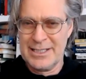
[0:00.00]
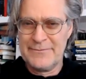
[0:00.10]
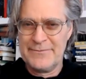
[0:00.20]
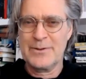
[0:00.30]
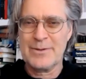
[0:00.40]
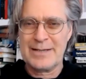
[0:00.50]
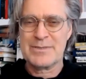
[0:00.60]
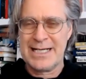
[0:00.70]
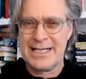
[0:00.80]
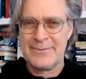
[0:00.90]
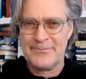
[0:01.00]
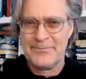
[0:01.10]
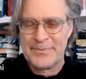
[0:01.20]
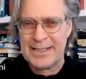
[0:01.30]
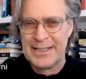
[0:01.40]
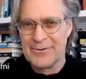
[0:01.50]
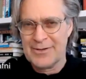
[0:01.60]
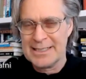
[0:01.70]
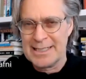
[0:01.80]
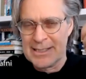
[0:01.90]
Can you feel what I'm saying?
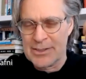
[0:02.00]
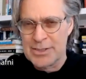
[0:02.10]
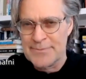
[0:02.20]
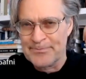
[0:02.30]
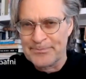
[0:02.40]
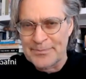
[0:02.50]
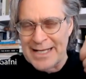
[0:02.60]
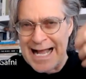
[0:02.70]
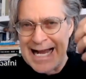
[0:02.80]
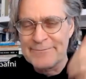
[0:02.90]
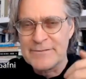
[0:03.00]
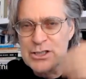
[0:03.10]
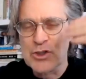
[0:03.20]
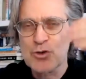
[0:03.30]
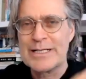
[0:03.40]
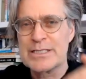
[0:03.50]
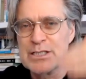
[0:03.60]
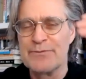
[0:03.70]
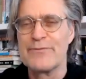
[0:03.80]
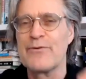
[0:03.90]
Right? In other words, I have to
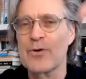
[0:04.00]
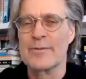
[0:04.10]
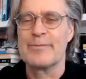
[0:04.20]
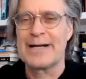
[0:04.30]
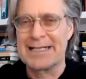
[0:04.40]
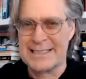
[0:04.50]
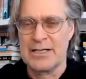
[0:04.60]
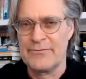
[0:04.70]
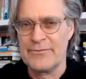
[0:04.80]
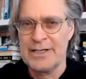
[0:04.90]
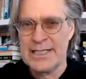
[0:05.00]
transform myself.